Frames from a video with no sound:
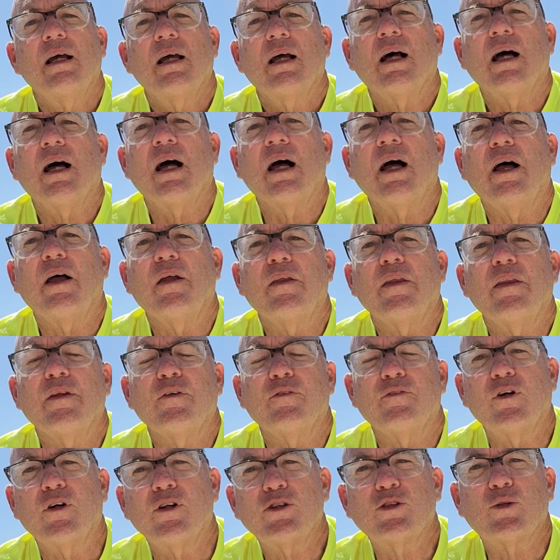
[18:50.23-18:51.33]
Uh, the
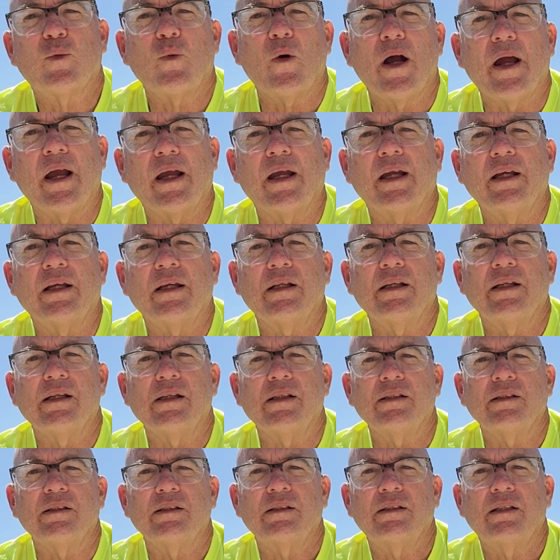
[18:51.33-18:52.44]
first way
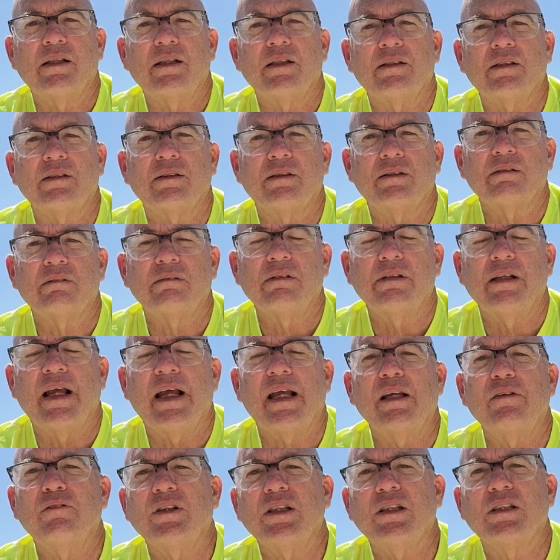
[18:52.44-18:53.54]
is this
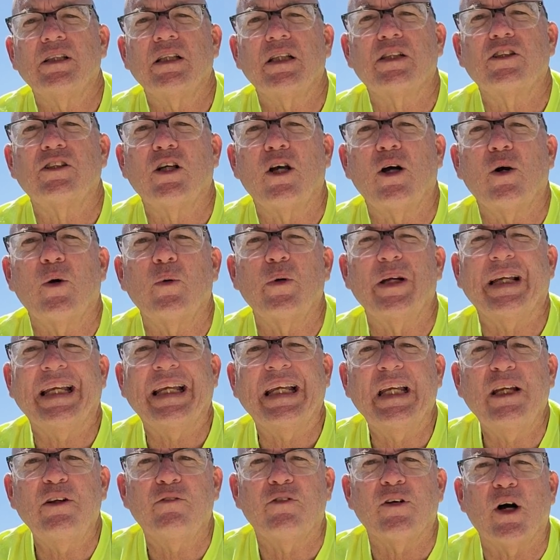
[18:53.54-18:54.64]
Navy 60
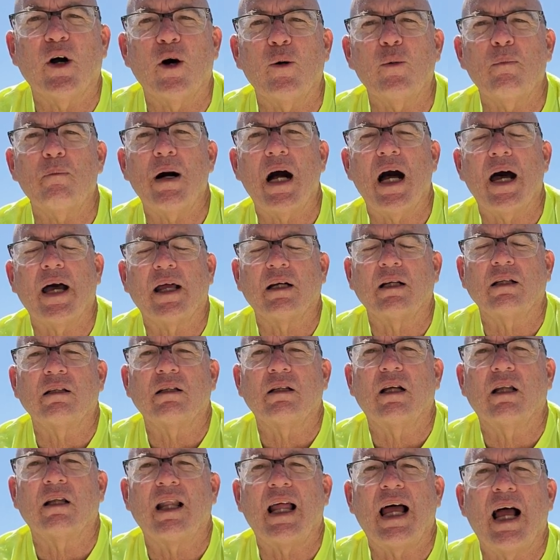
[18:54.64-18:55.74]
EVO model
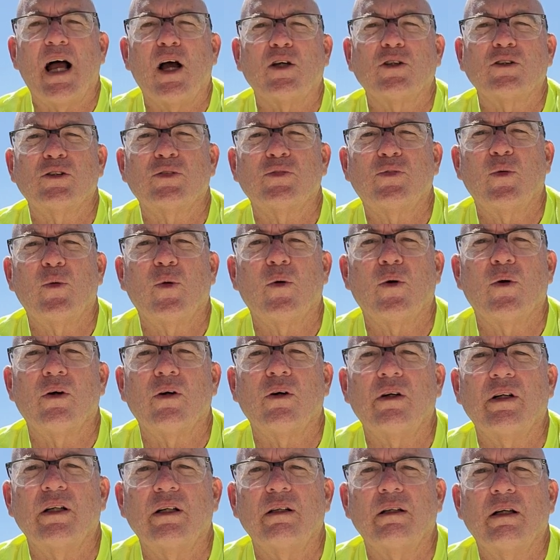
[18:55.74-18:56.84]
allows
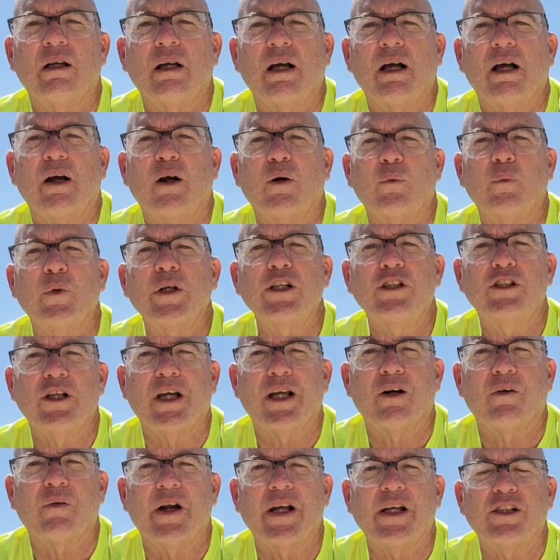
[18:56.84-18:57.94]
for uh,
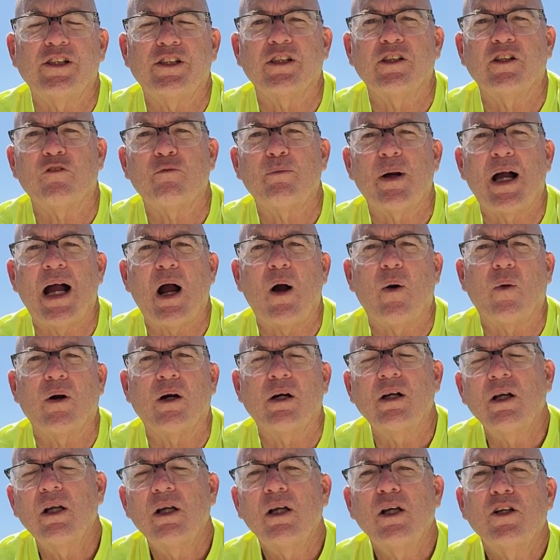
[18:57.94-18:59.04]
regeneration of power.
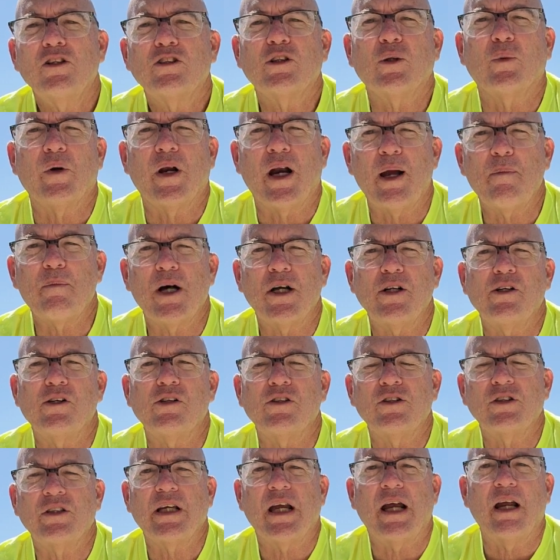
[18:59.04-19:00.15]
So when I'm under
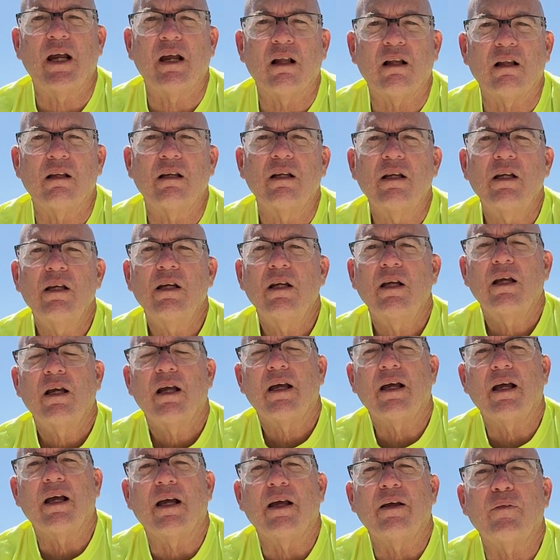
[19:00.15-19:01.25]
sail,
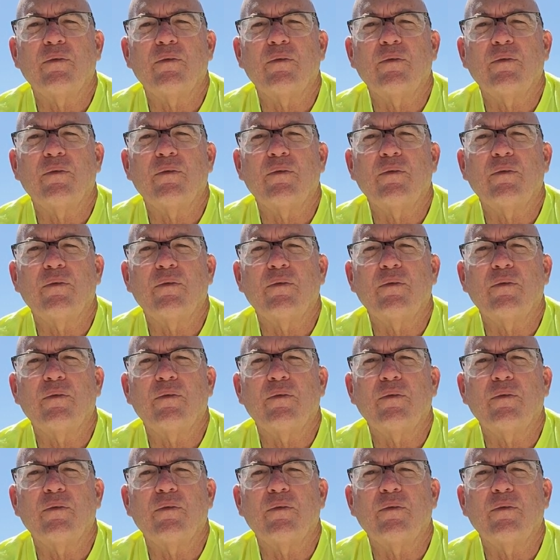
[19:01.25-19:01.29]
uh,